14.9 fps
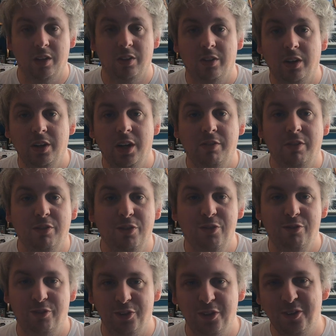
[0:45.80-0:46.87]
So I'm going to have a
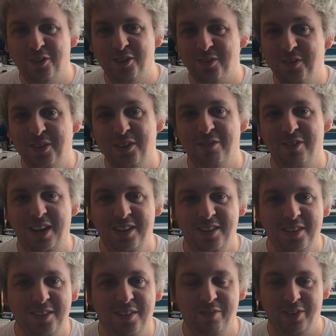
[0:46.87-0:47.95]
run through some of the
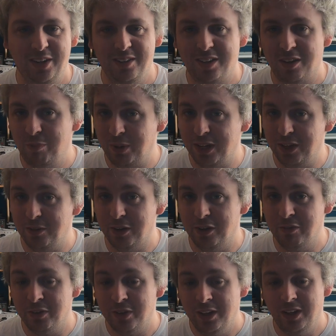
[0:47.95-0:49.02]
vendors and things I've played
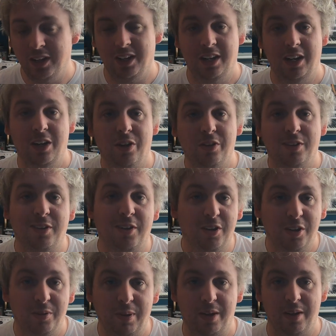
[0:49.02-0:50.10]
with, and then also
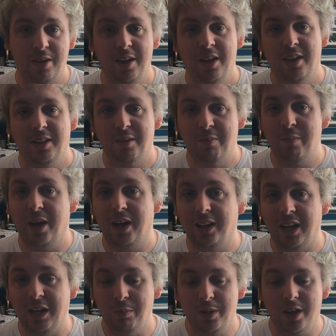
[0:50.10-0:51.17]
talk about the
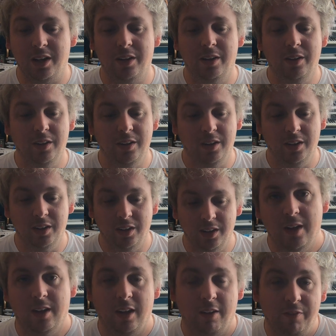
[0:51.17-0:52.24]
Mk8 piano.
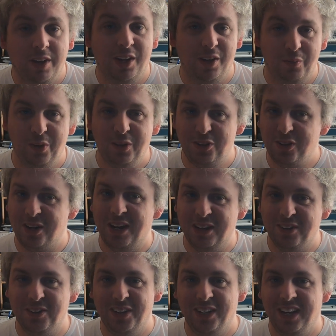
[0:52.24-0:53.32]
I think I will try
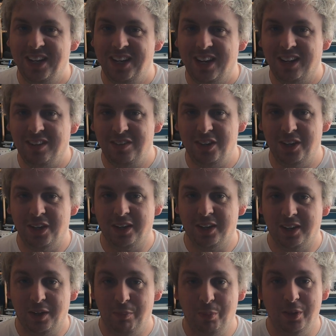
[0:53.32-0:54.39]
and go again next year,
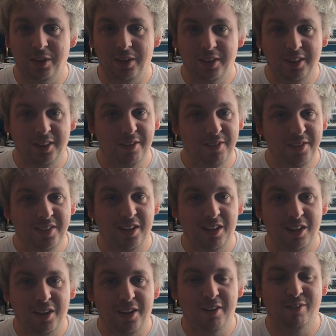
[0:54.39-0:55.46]
but there is a
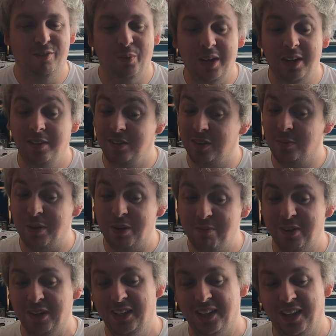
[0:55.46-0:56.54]
lot of ways to spend
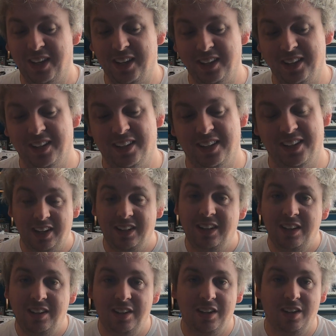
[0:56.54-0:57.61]
money there. I
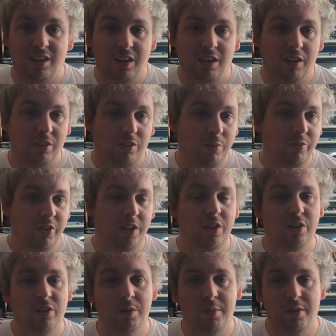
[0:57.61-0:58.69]
did take some
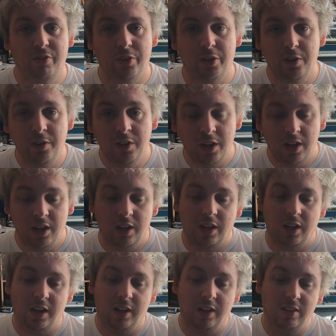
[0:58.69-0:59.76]
videos on my phone,
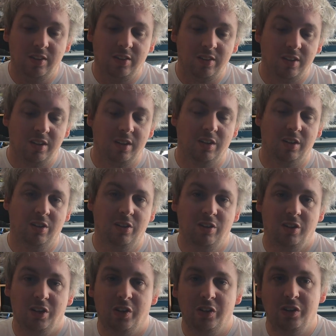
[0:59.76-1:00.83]
and
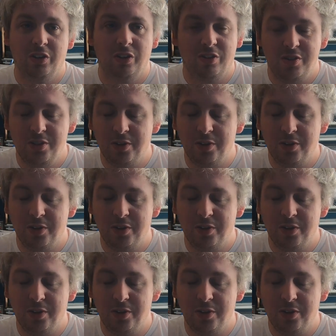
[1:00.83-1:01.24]
because the audio is